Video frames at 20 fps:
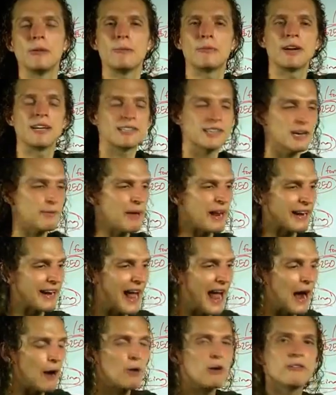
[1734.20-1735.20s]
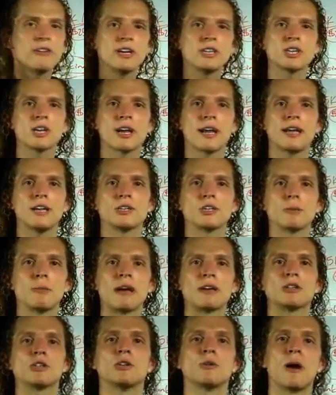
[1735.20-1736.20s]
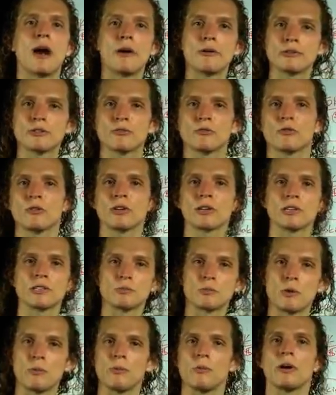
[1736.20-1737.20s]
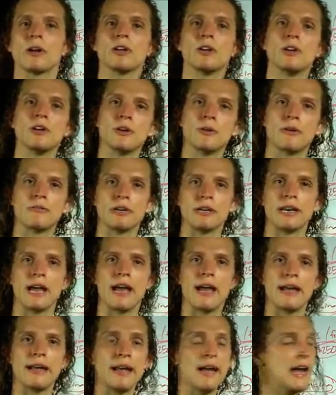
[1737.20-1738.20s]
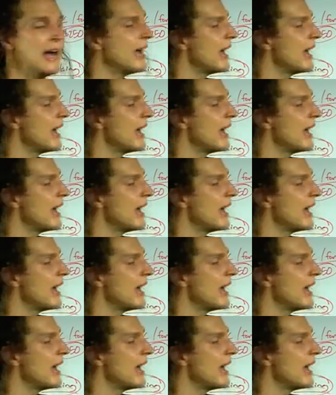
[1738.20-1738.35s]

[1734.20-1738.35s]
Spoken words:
Remember I said about an hour of education, about 2 hours of work is what we want you to do every day.